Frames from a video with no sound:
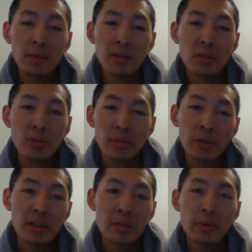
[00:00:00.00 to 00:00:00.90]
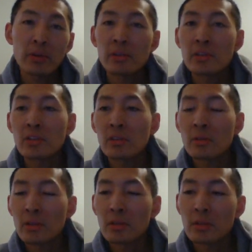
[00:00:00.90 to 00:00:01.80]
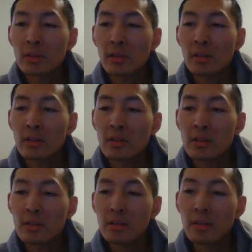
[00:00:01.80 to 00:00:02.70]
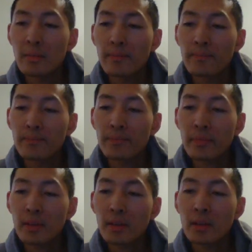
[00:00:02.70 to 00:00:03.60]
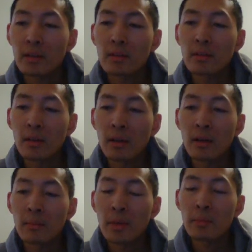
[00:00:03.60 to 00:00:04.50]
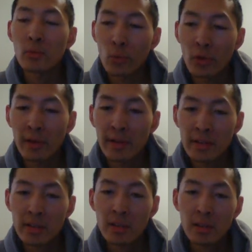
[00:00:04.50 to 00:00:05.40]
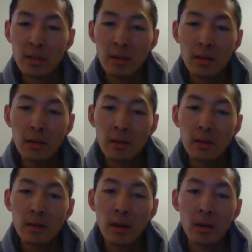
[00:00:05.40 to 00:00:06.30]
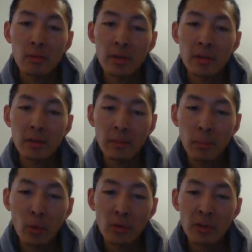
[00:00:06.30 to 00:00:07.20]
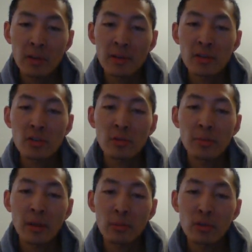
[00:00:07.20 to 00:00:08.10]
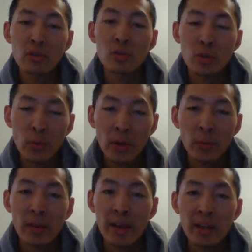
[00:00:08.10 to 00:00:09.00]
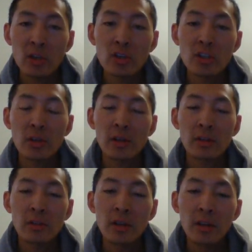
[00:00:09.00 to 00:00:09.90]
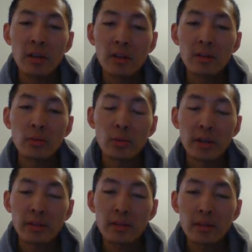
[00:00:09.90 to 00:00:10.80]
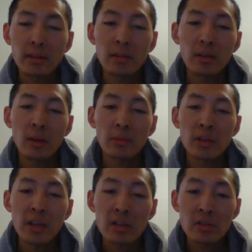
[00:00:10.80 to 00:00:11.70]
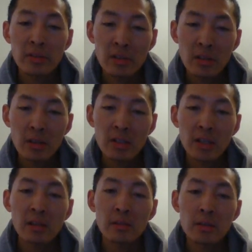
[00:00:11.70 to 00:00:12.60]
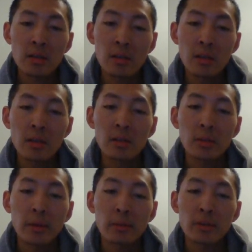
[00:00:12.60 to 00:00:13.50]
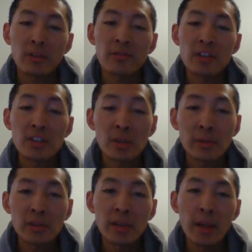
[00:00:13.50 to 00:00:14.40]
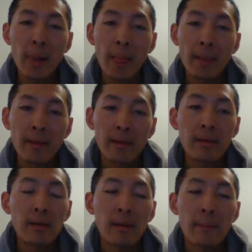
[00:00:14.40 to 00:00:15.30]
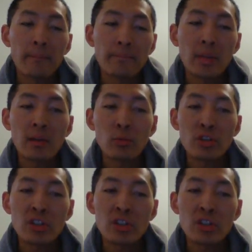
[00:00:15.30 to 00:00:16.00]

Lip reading: It made me realize how important it is to be able to use the right language and right communications skills to be able to convince someone, and which is the skill that I'm hoping to develop and get out of this job.